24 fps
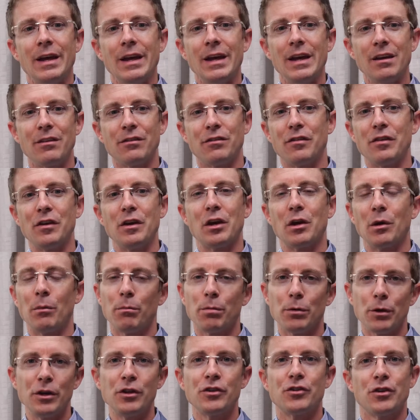is the
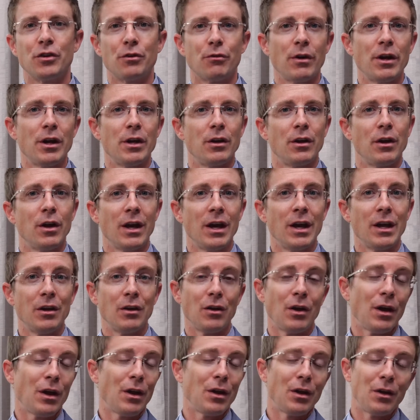completion rate,
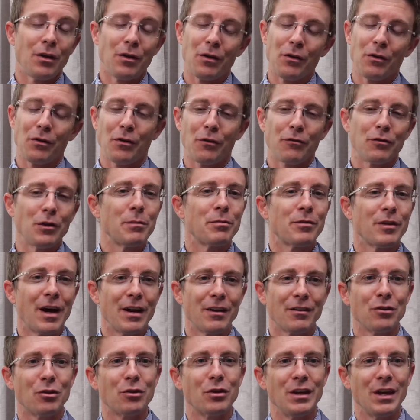and the flip side
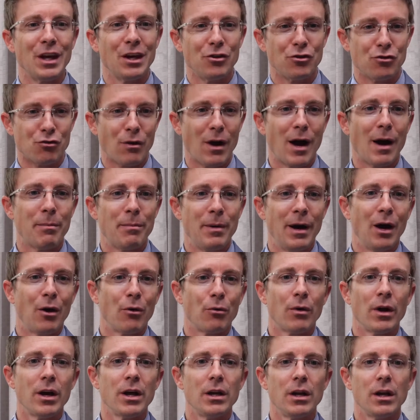is looking at dropout,
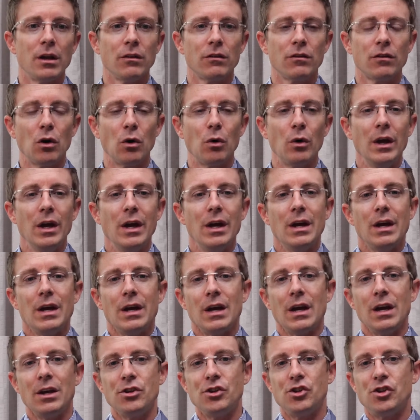right? And so
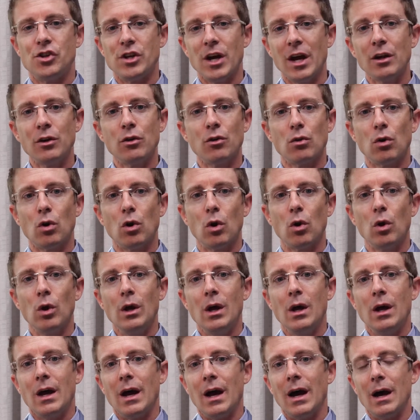in general,
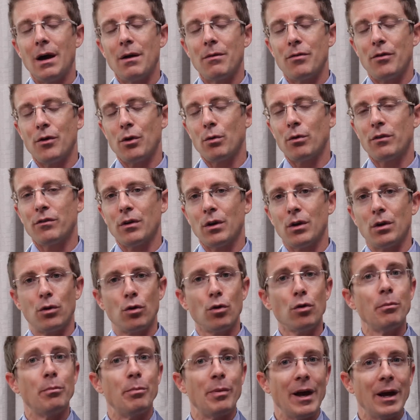there was a
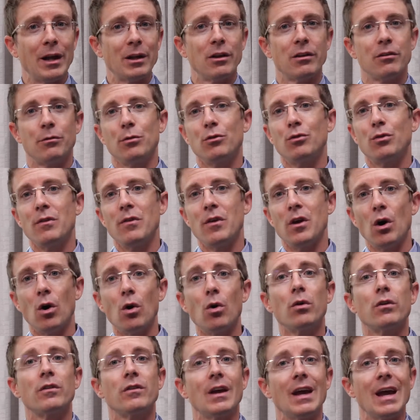good balance between the
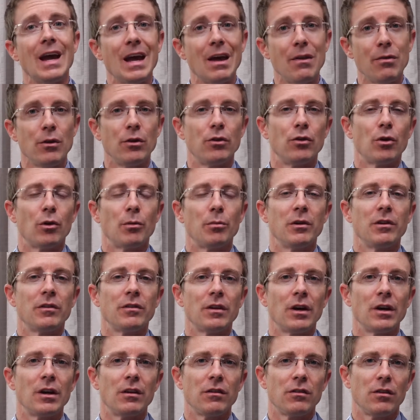OAKS and the DERBY
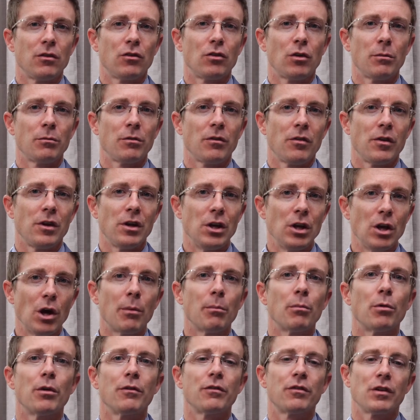studies in terms of the
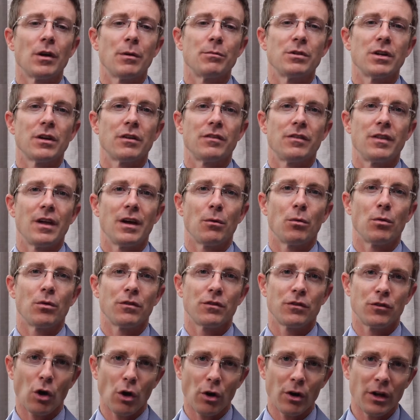number of subjects that
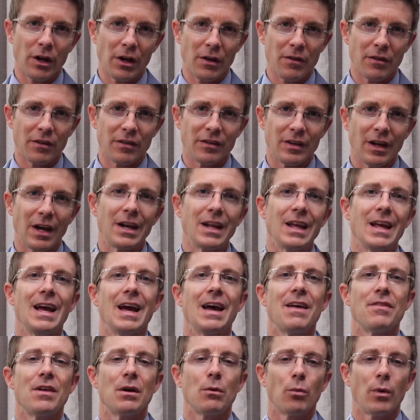started in the study
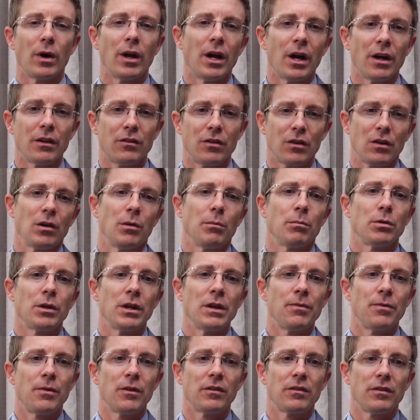and then went on to
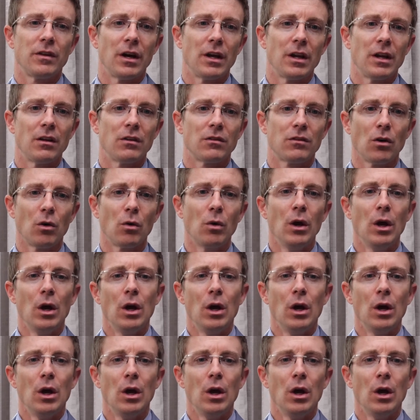complete the study. So